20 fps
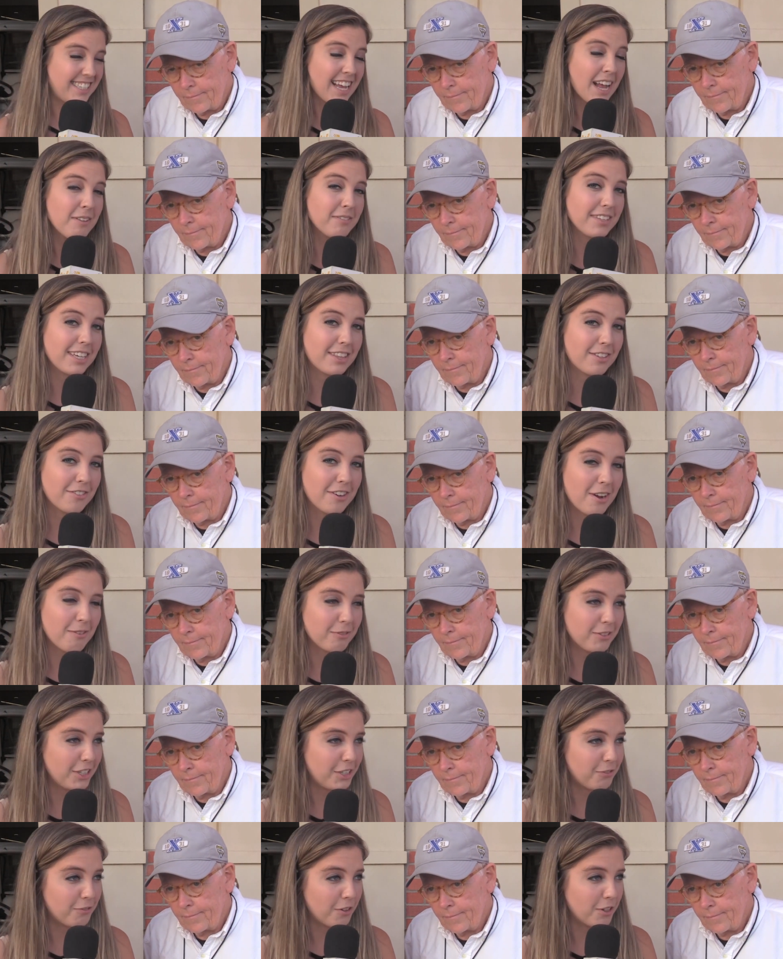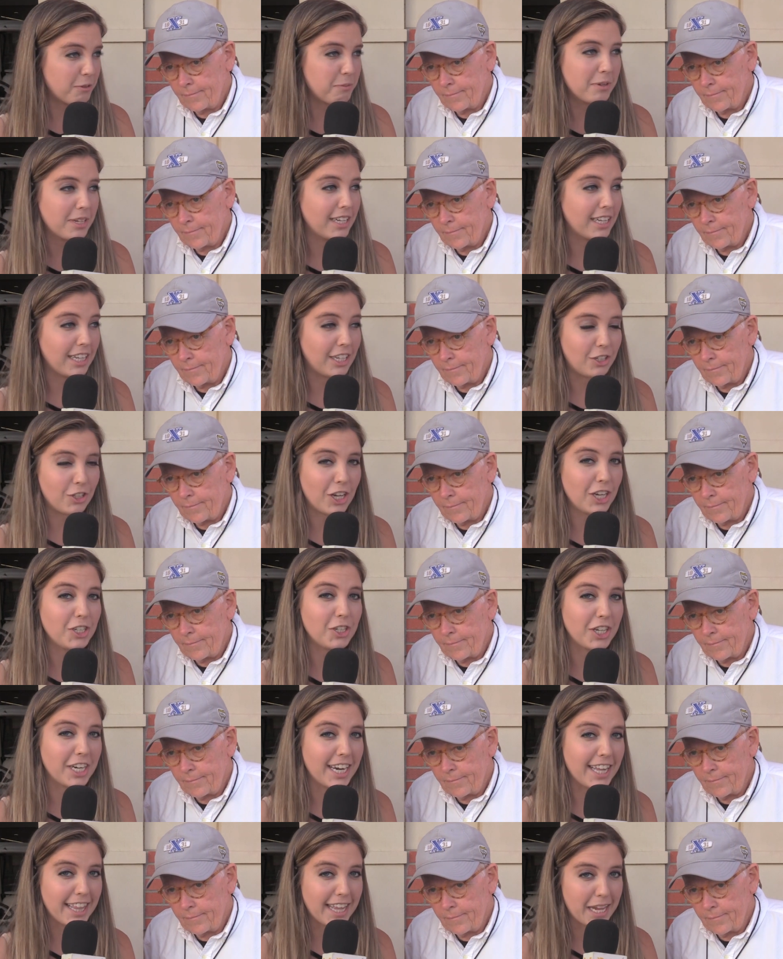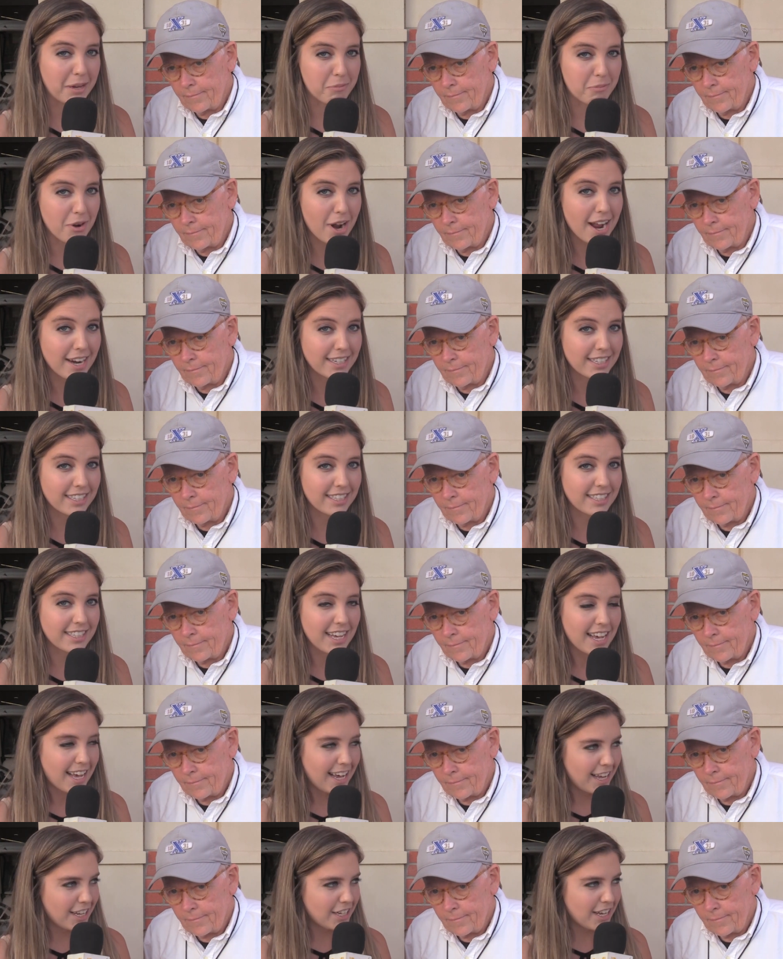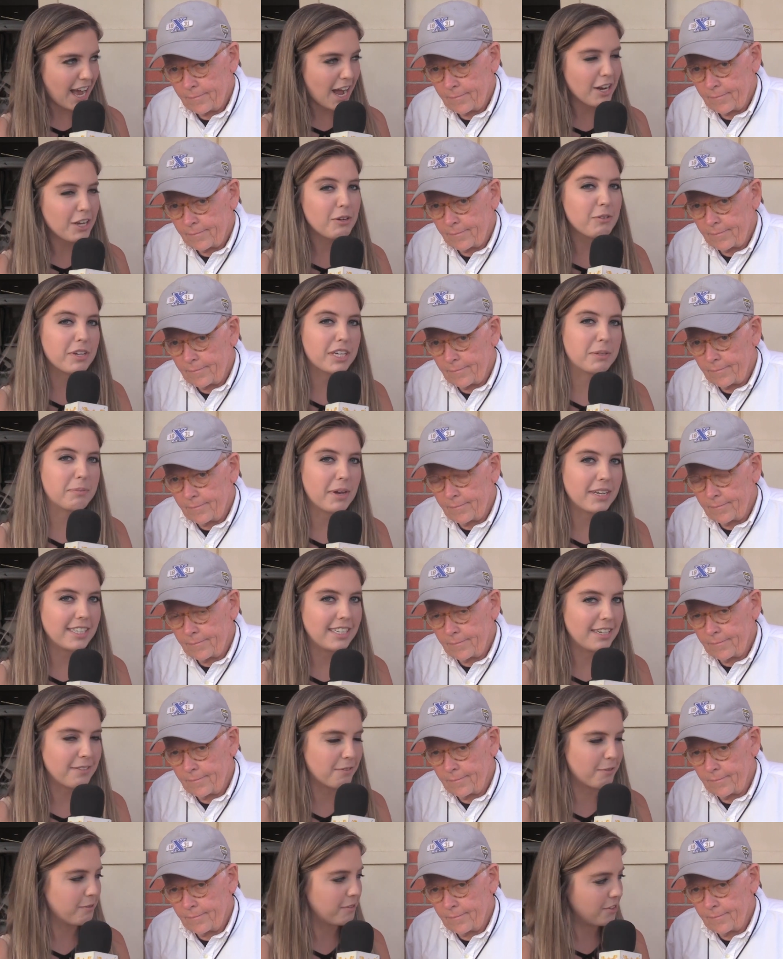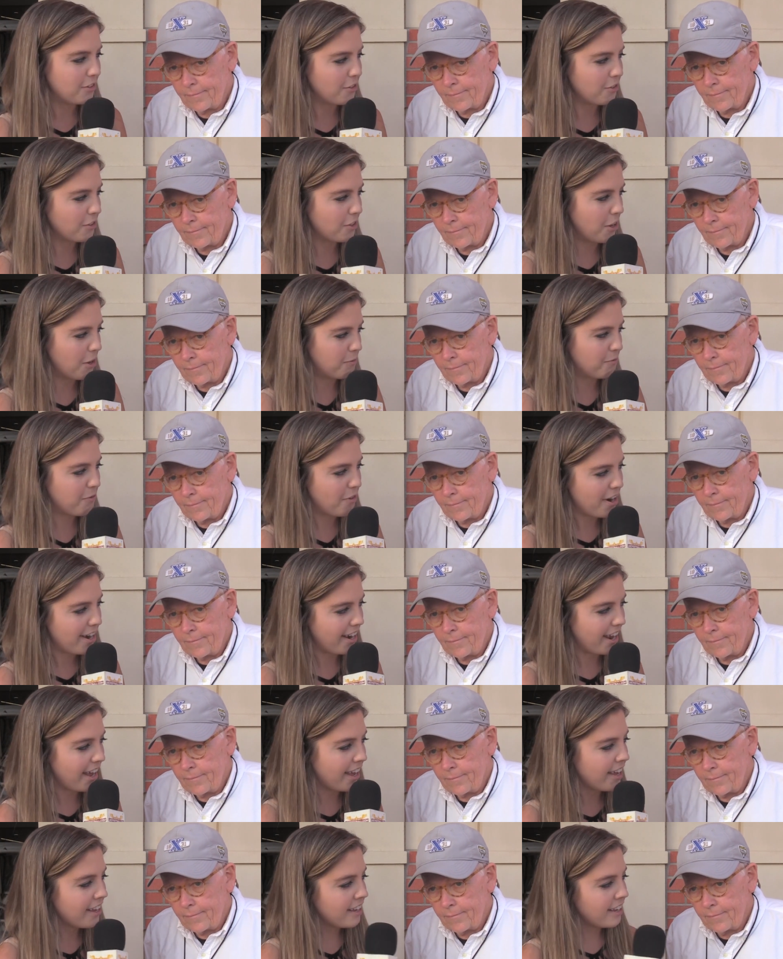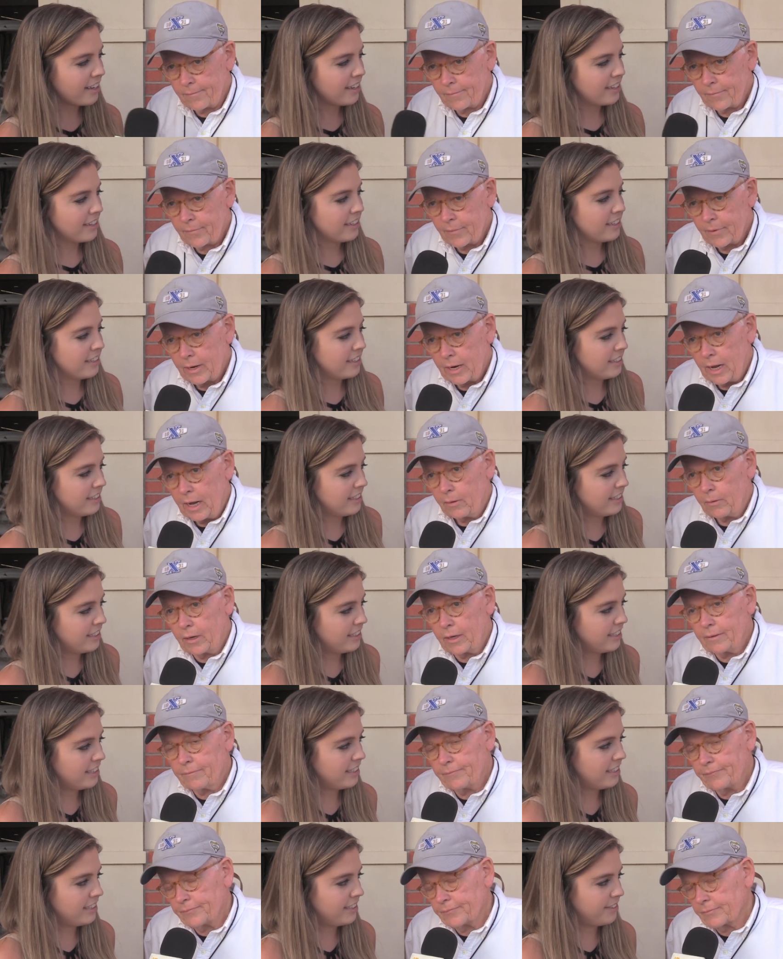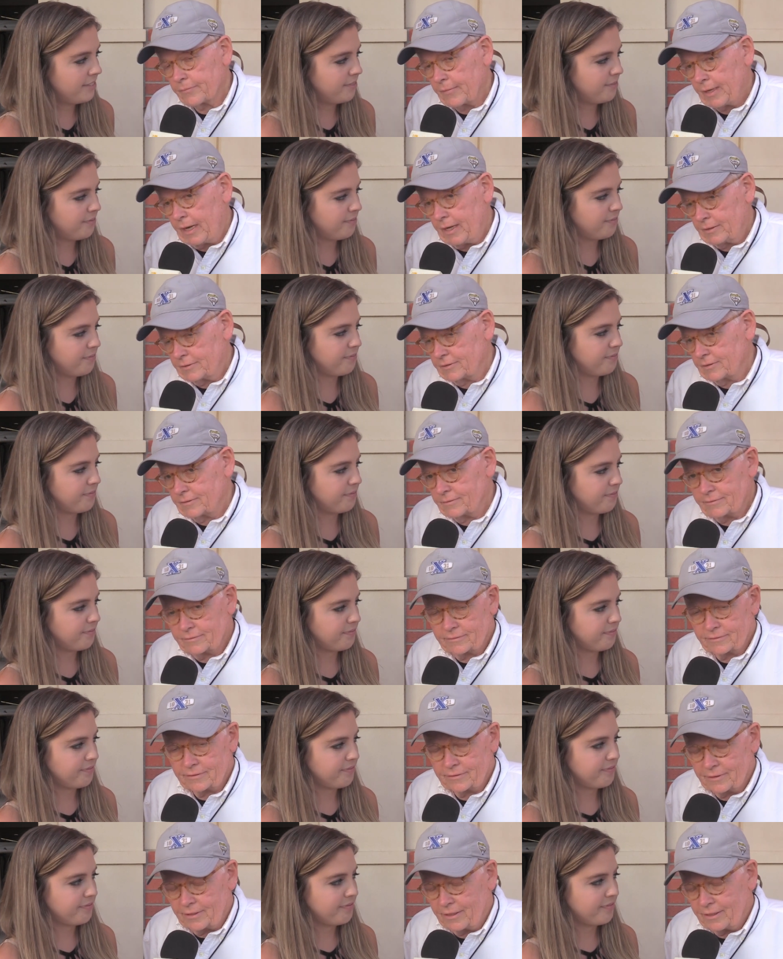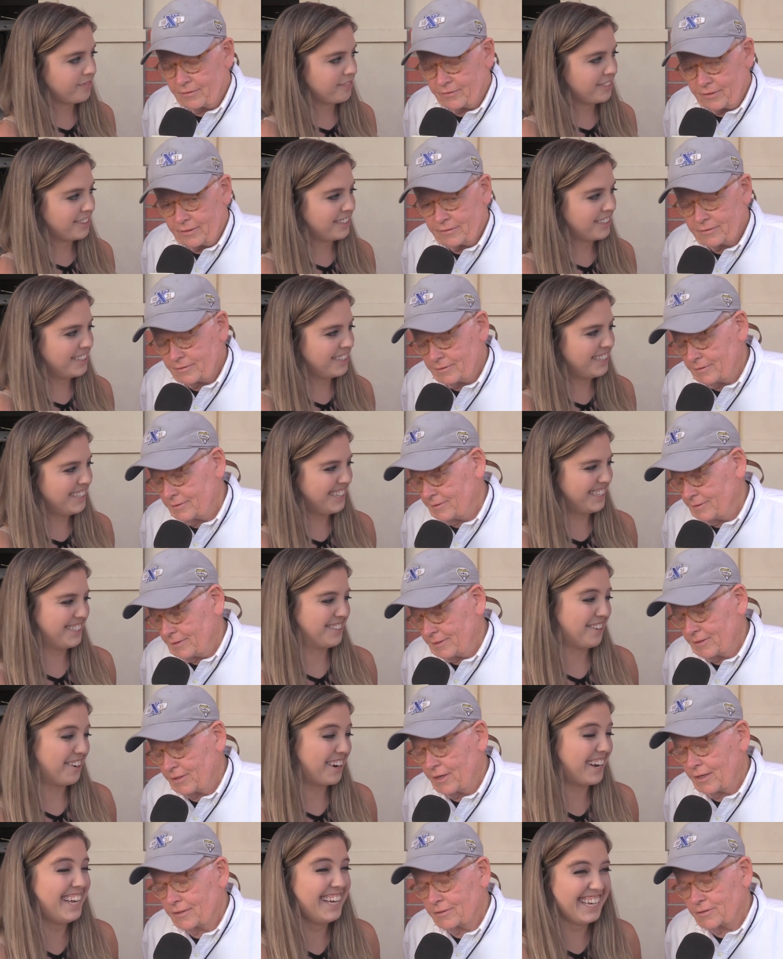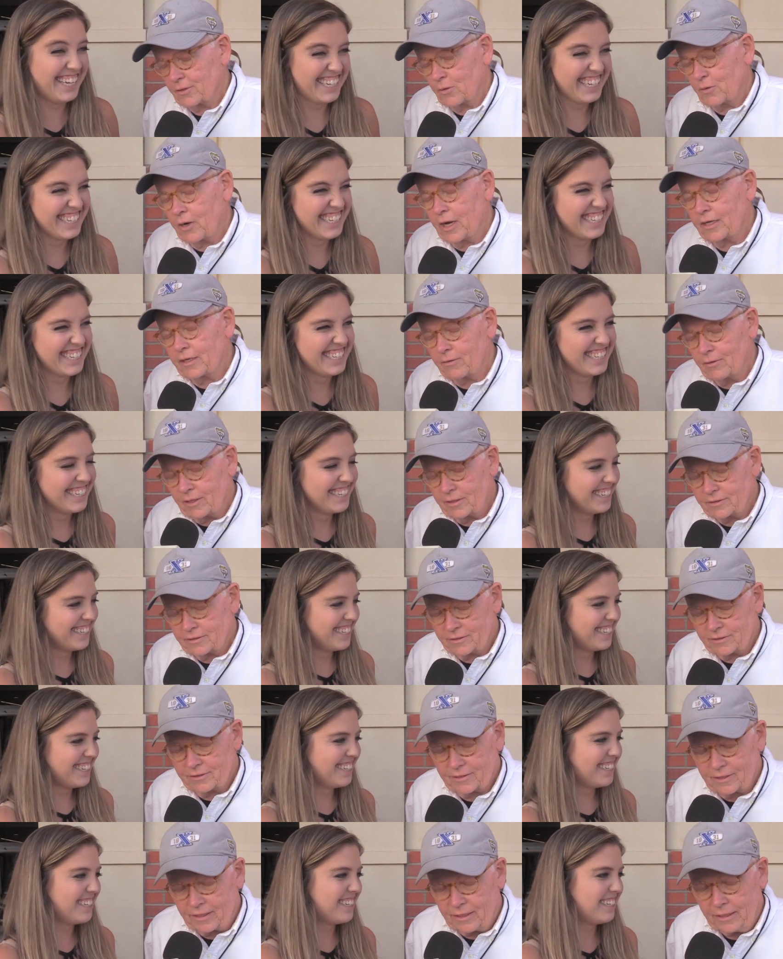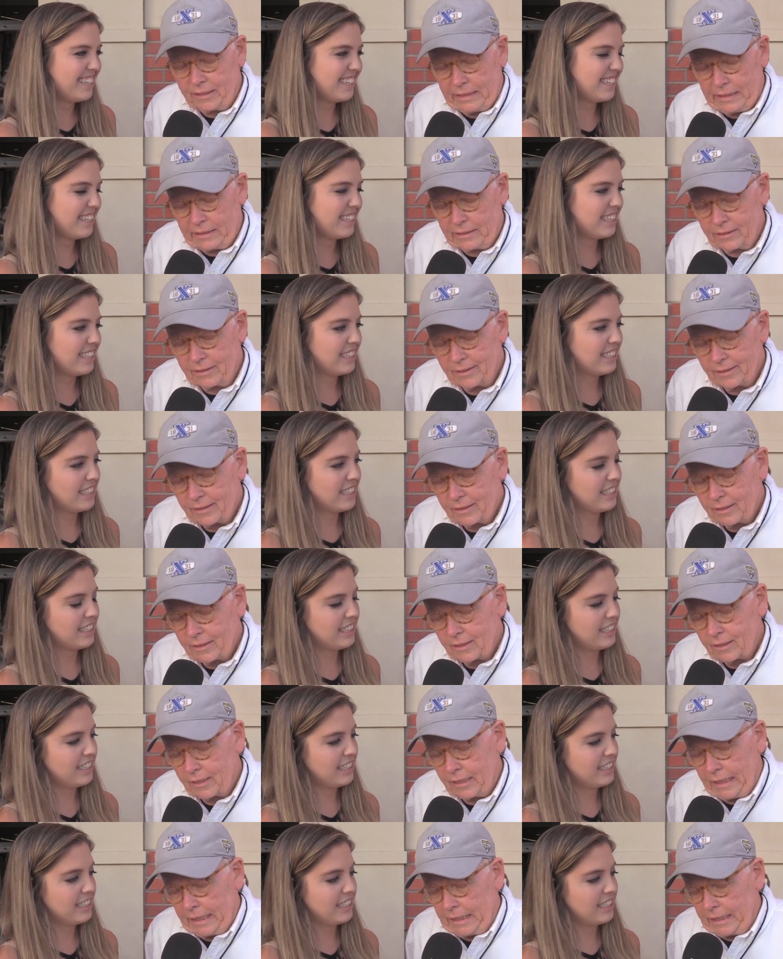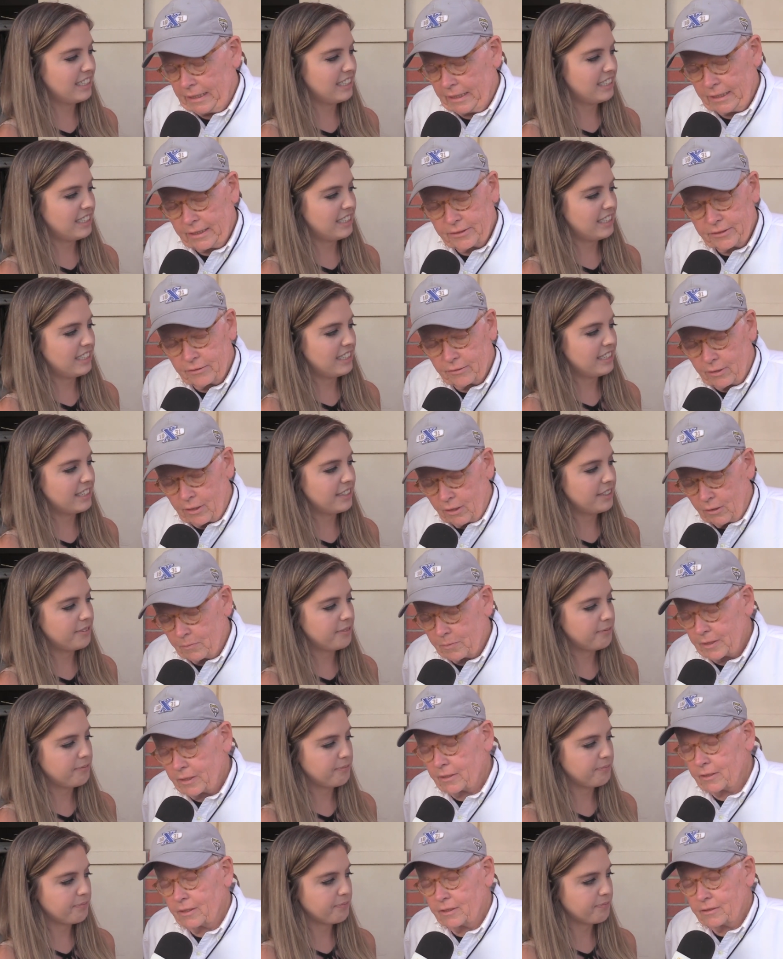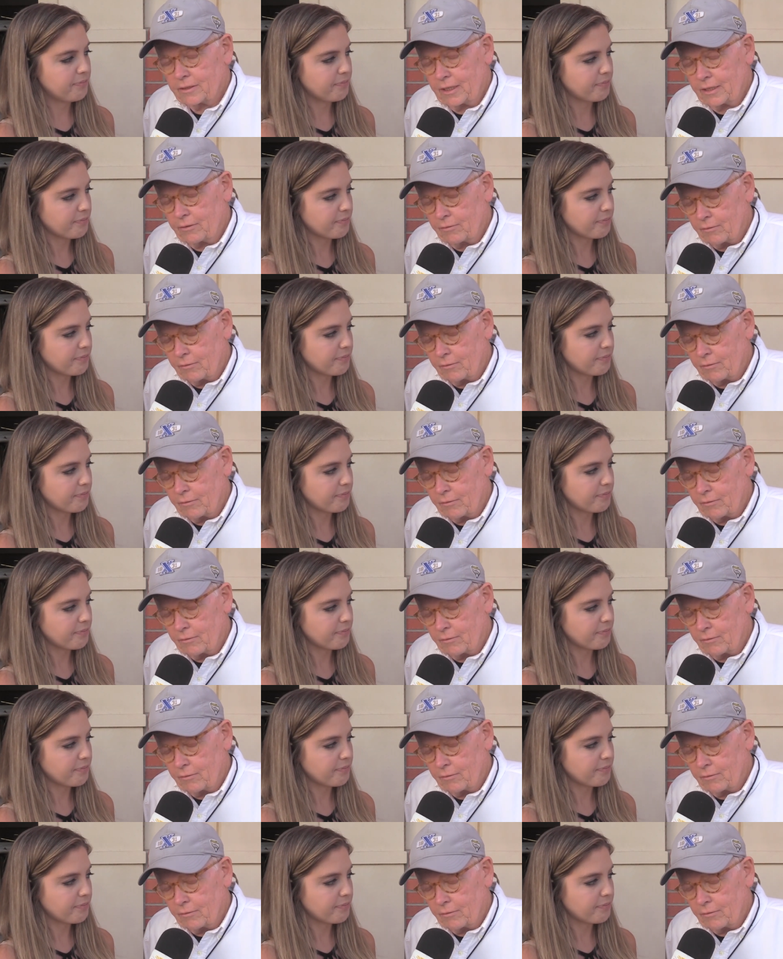Speaker 1: sounds like they're not really fundamentally changing anything in practice. How do you expect a different result come Friday?
Speaker 2: Well, that's a, yeah, that, it's a great question. Uh, you're hoping that they